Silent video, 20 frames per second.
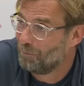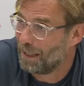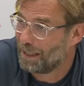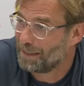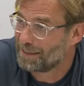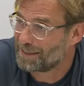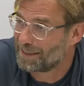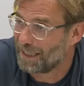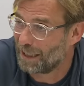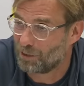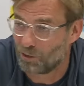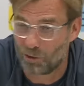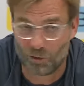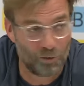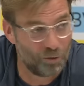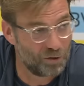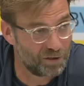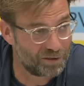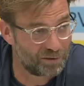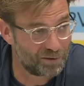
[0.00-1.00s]
mine,
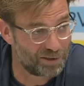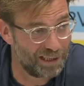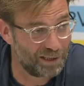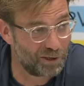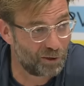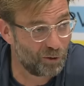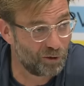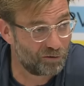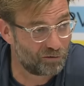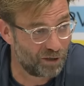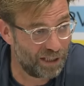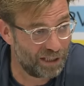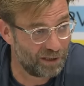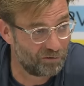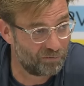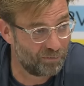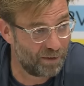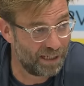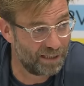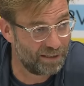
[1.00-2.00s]
Sandro, who is still a good
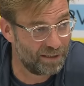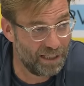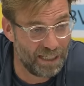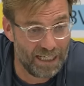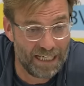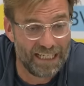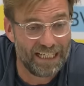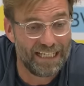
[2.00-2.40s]
friend of mine.